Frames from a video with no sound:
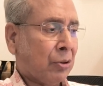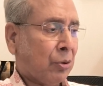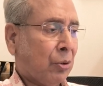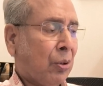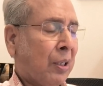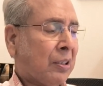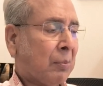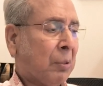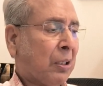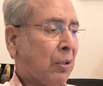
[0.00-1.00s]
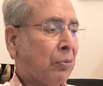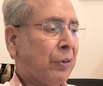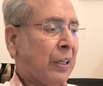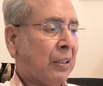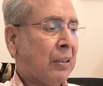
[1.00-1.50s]
So, as a matter
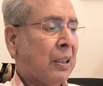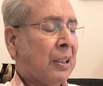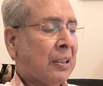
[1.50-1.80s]
of fact,